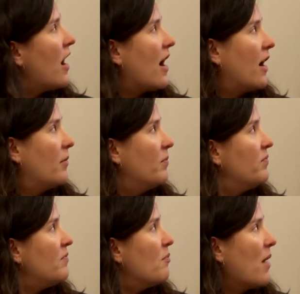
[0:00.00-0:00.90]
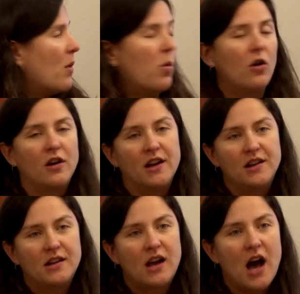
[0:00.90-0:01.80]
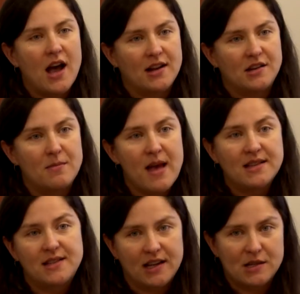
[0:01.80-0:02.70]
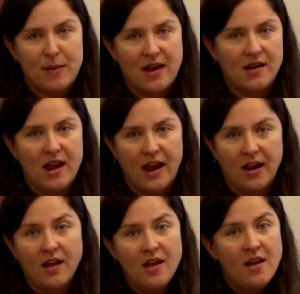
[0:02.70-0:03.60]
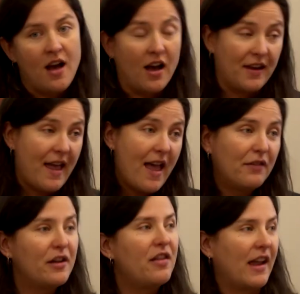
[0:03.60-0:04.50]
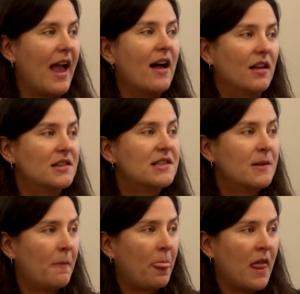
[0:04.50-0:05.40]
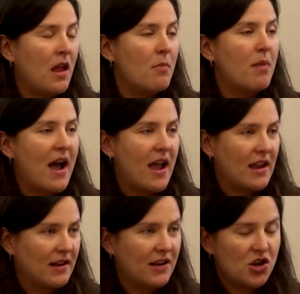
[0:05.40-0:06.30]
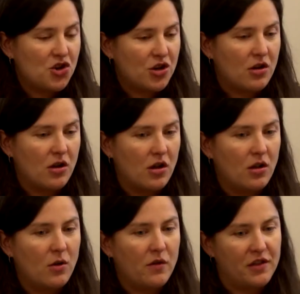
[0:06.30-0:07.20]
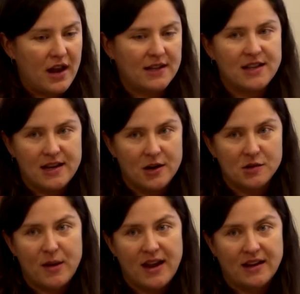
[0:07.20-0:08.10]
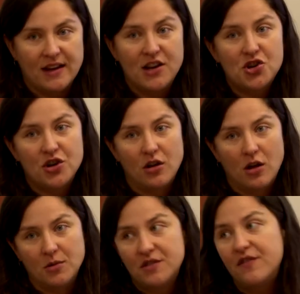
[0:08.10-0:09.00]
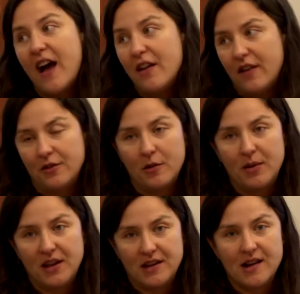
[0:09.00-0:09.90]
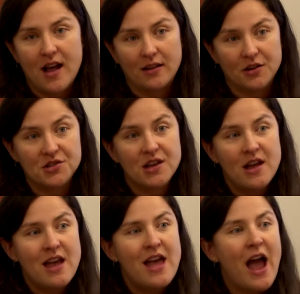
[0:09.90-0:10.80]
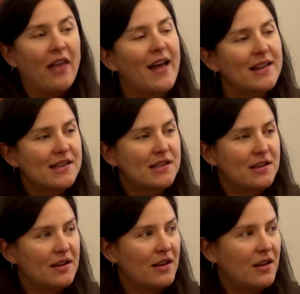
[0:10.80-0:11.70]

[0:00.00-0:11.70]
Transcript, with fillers: um, but would cut domestic spending on everything else by an additional, over the next 10 years, by an additional almost $500 billion. And that's